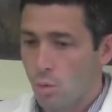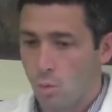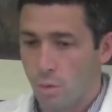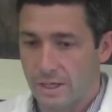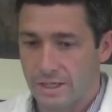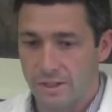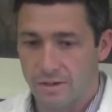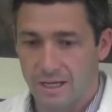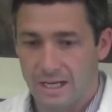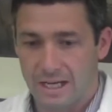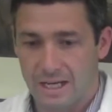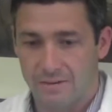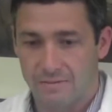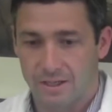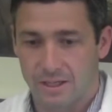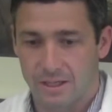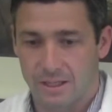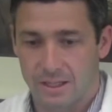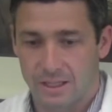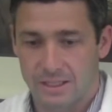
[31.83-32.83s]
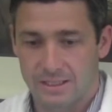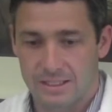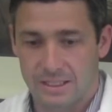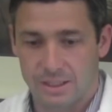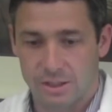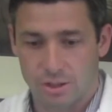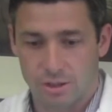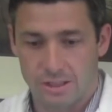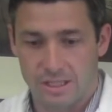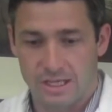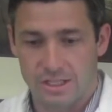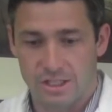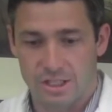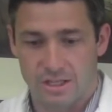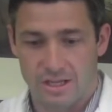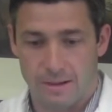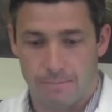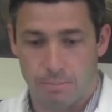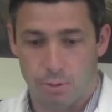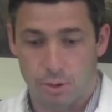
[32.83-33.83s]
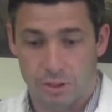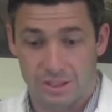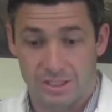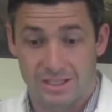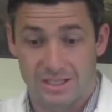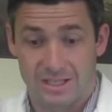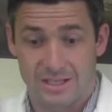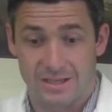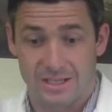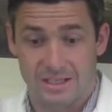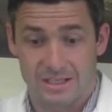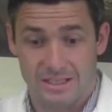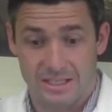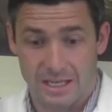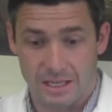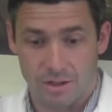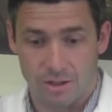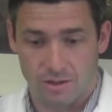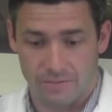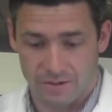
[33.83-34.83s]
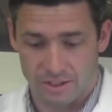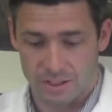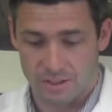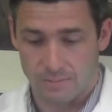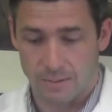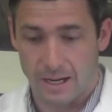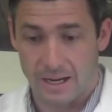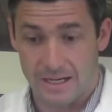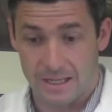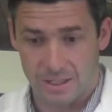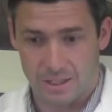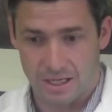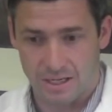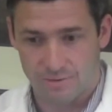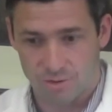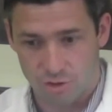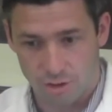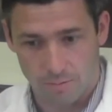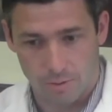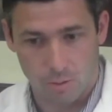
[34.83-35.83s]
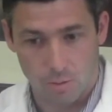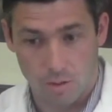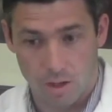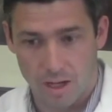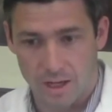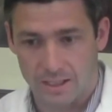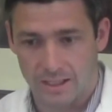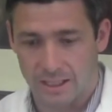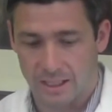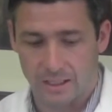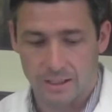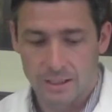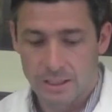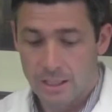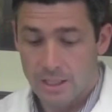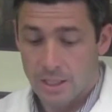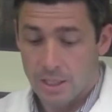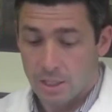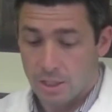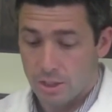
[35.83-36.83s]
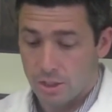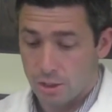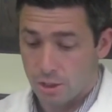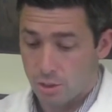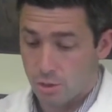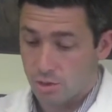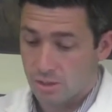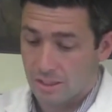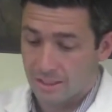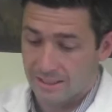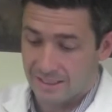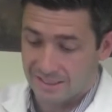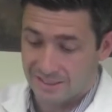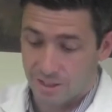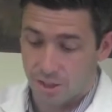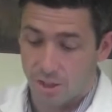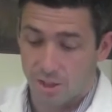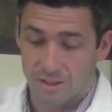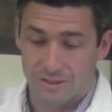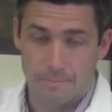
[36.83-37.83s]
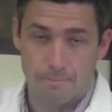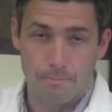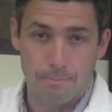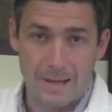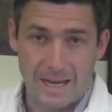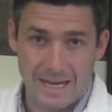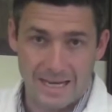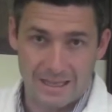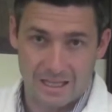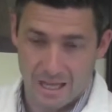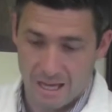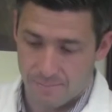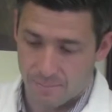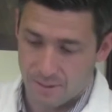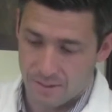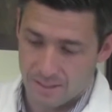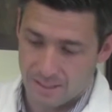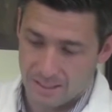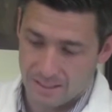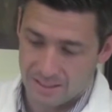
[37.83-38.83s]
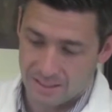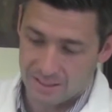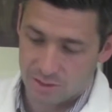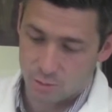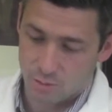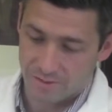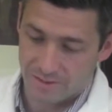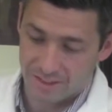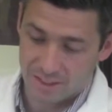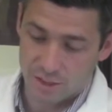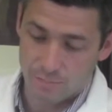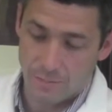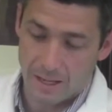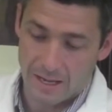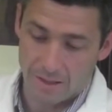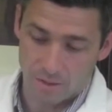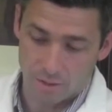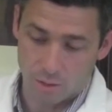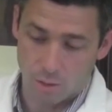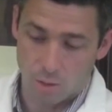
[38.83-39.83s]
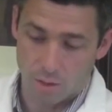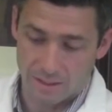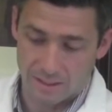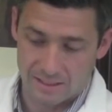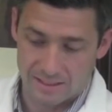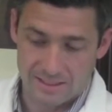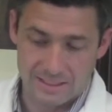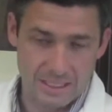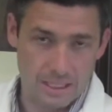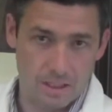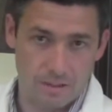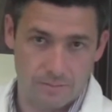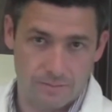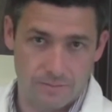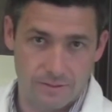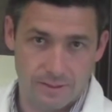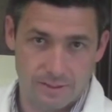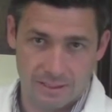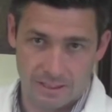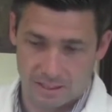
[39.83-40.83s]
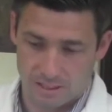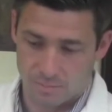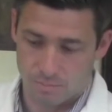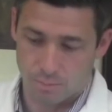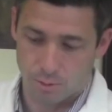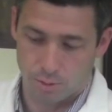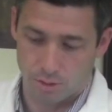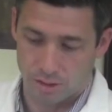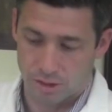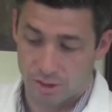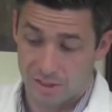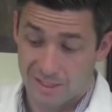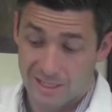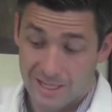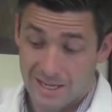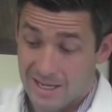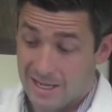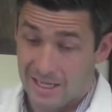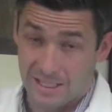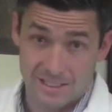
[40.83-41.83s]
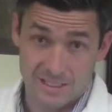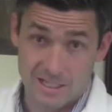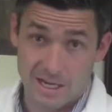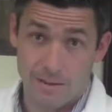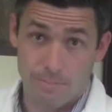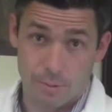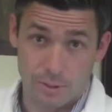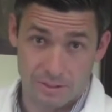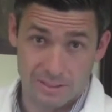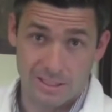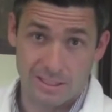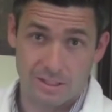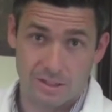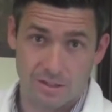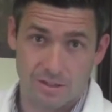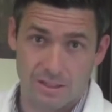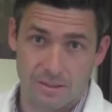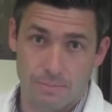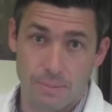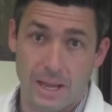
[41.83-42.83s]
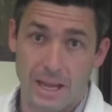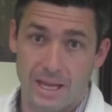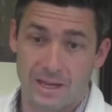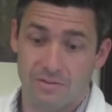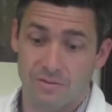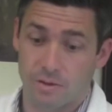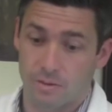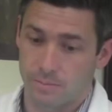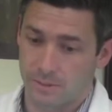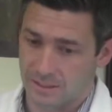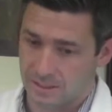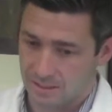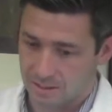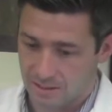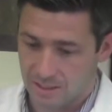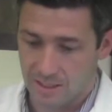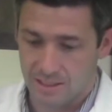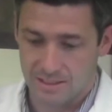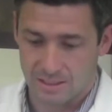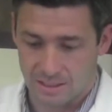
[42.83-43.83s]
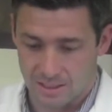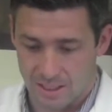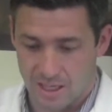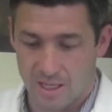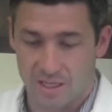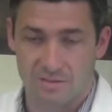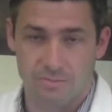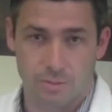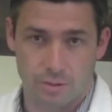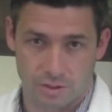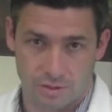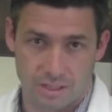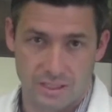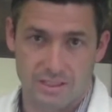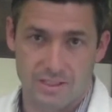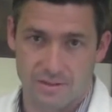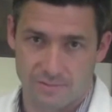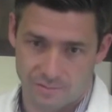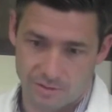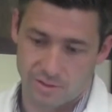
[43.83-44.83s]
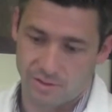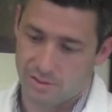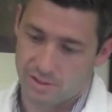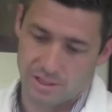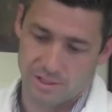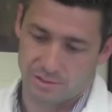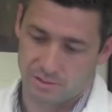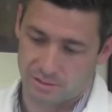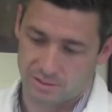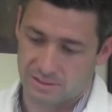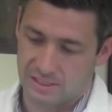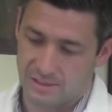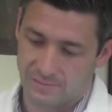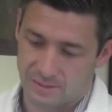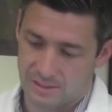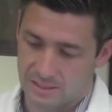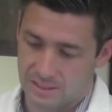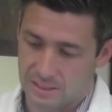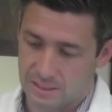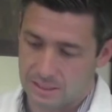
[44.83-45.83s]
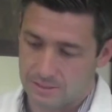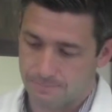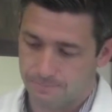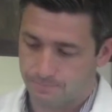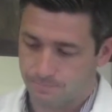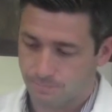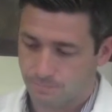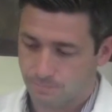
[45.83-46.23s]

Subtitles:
When you have a disc herniation that pushes in the center of the spine and you have trouble walking, usually that's called myelopathy, and that's when the spinal cord itself gets pushed. It's not particularly painful, but can cause a lot of progressive neurological deficits.